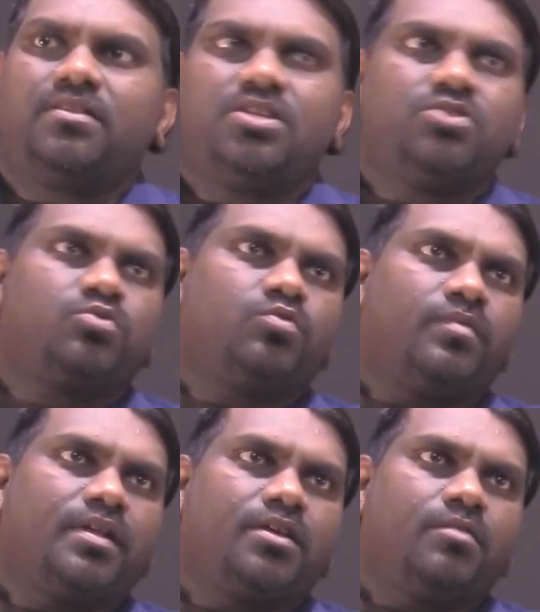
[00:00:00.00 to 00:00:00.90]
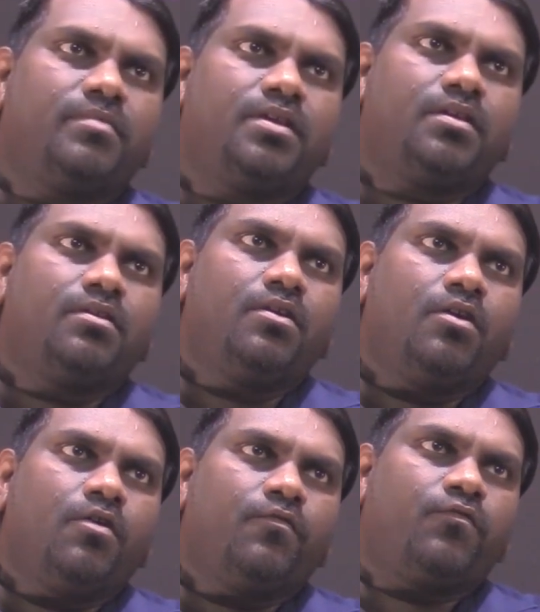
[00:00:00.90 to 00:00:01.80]
these two will give me
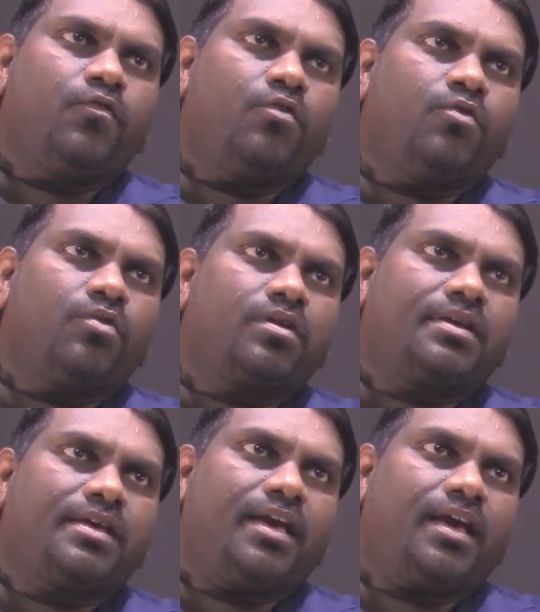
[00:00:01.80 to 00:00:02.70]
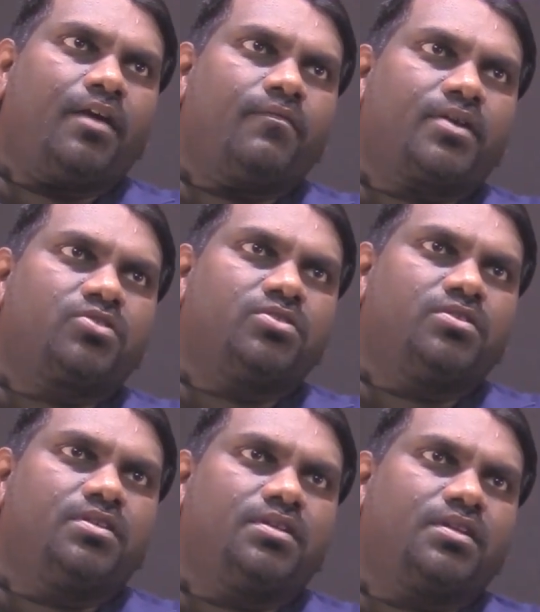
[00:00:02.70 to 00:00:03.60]
4k vector
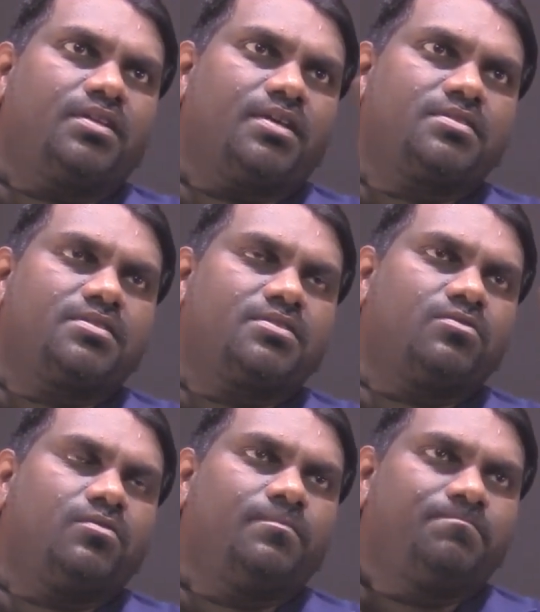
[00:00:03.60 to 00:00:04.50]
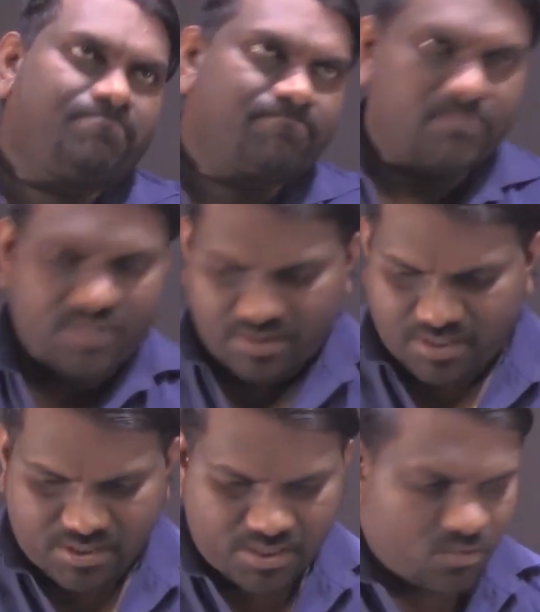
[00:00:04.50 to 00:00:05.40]
dear. Yes, so
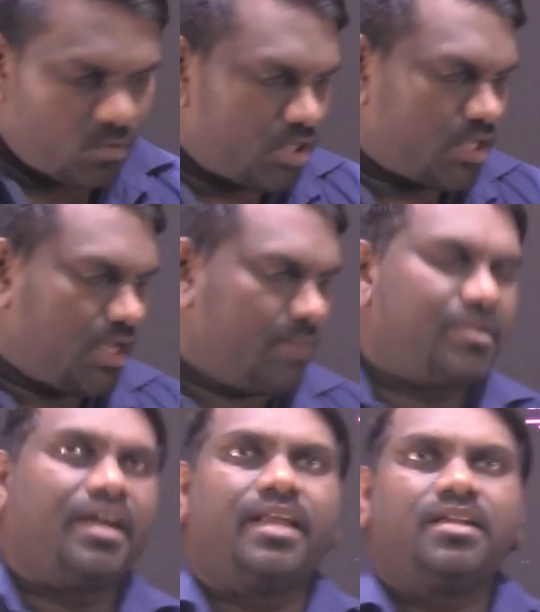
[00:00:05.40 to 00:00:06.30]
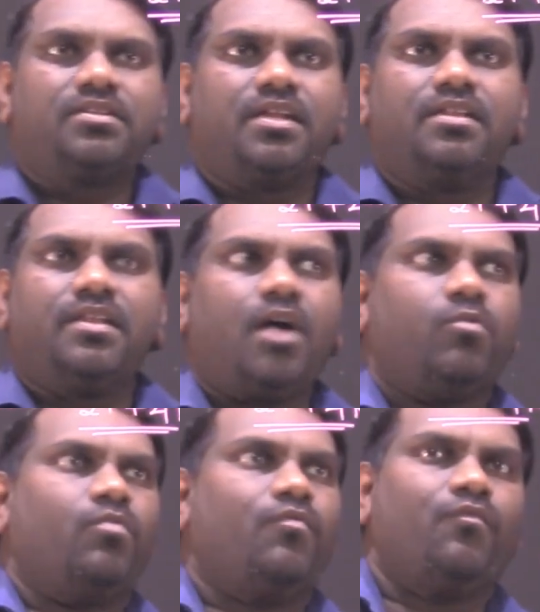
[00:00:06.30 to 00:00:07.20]
this is what I'm getting till
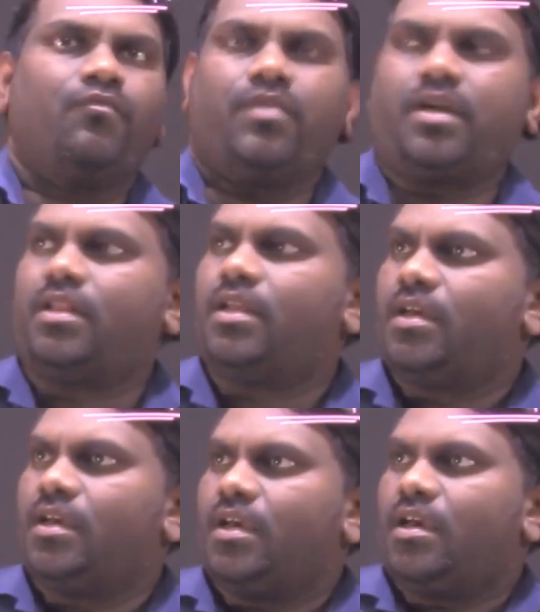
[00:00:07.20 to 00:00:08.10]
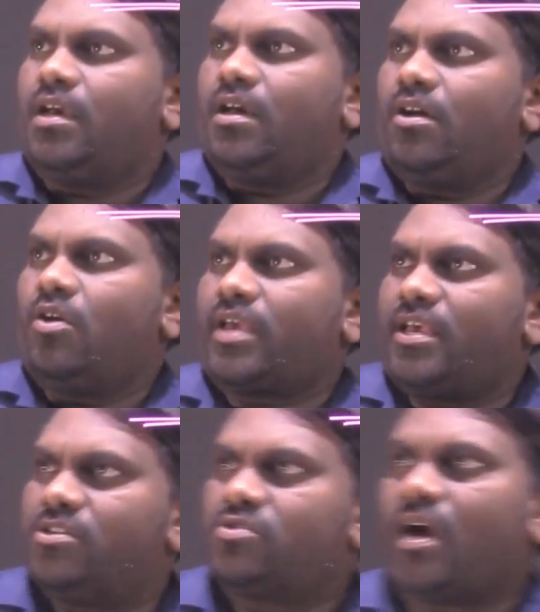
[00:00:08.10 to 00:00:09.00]
now. Fine. Okay, so